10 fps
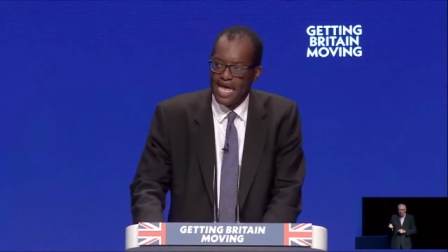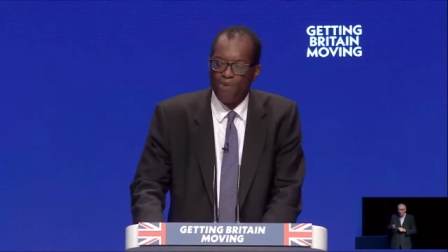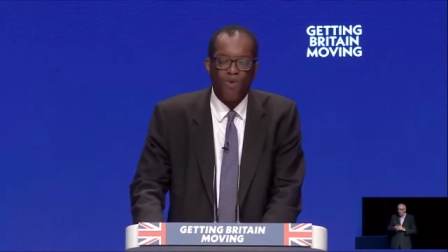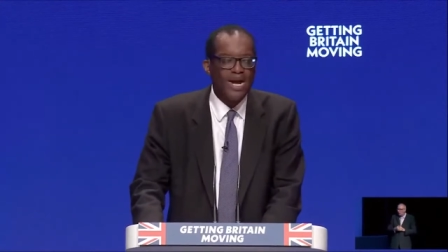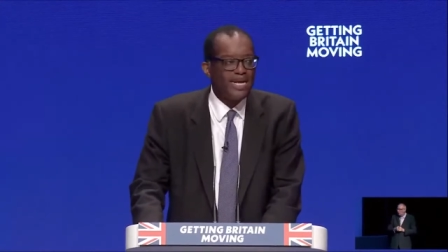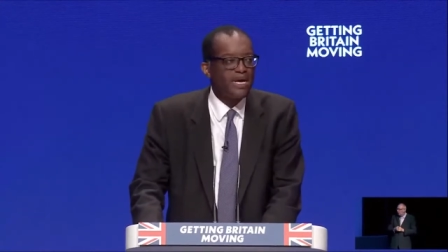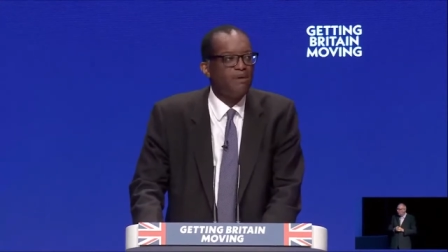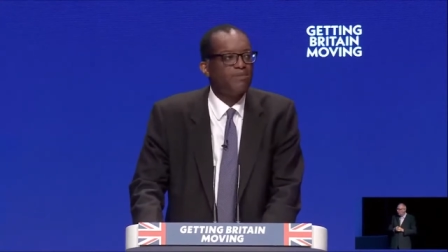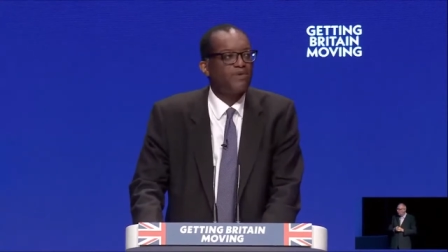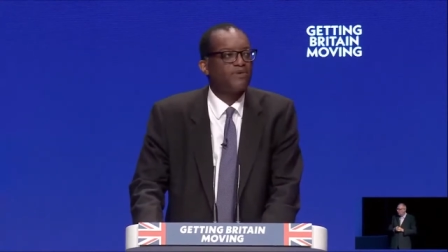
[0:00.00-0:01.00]
And when it
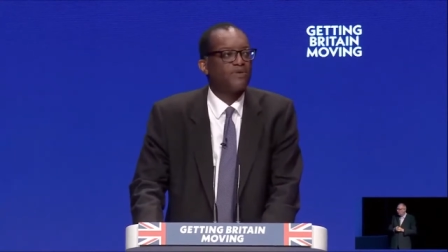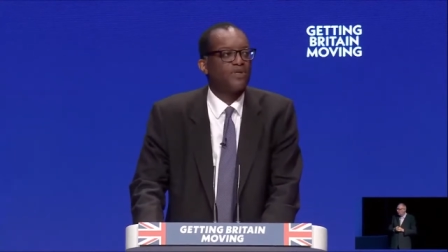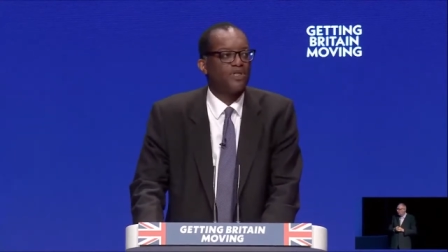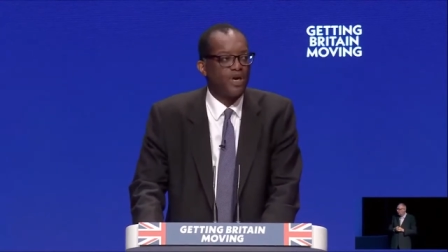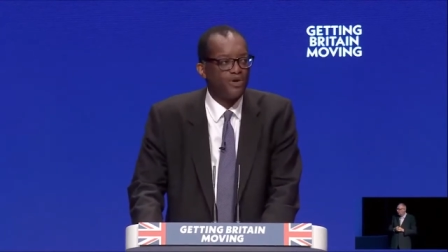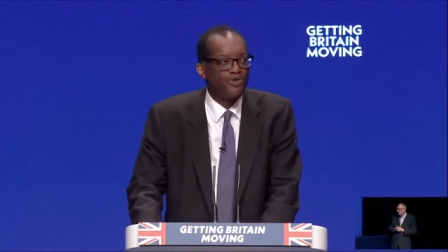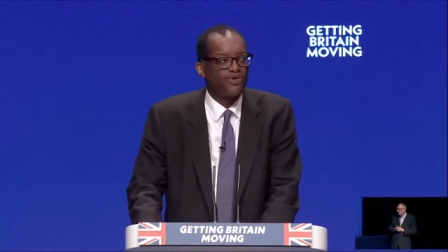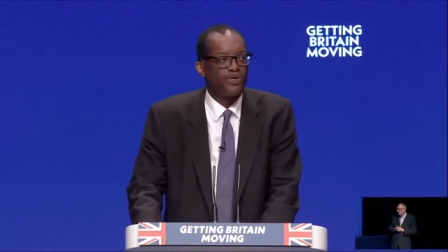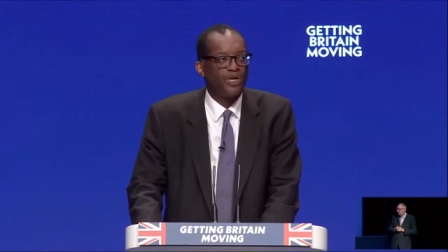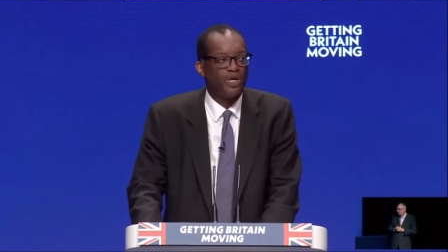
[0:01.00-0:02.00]
comes to
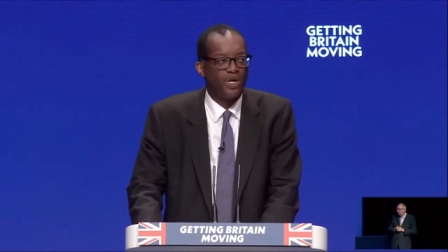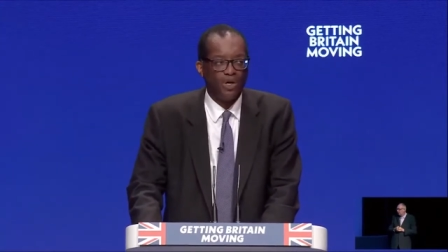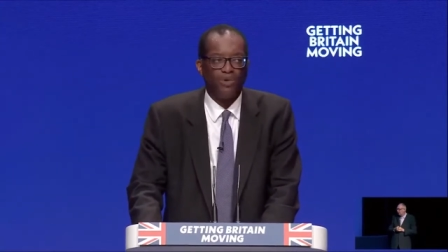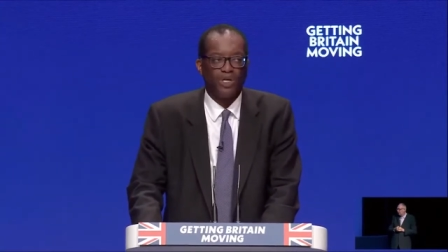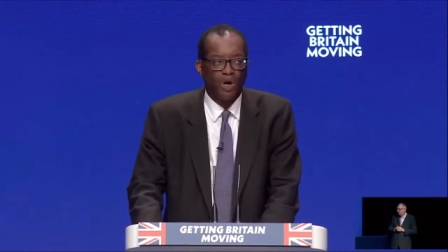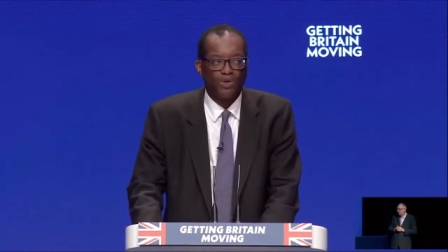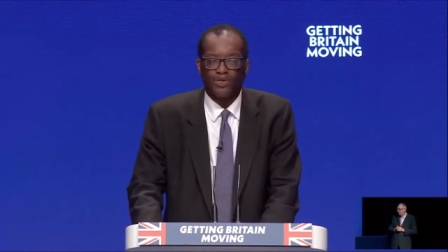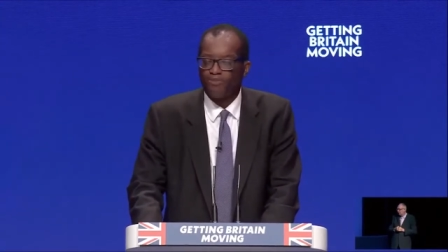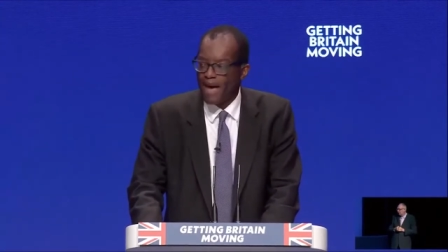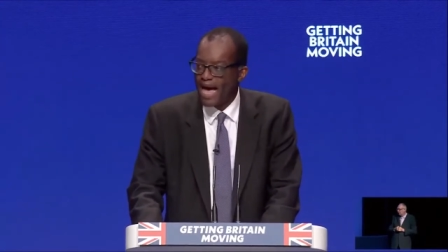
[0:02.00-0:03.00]
those who would hold
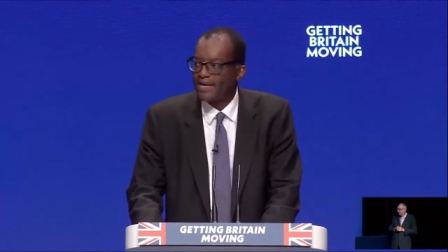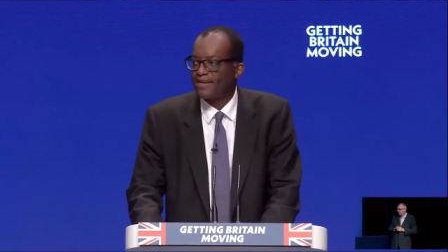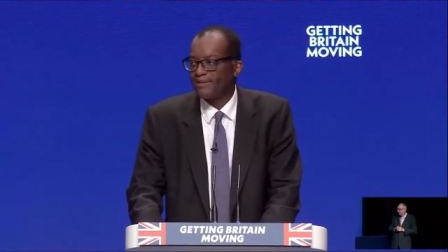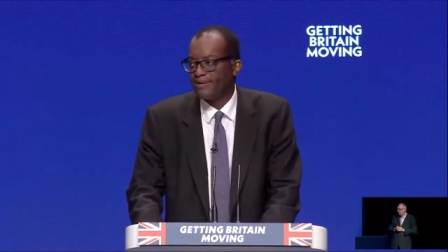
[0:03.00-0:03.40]
us back,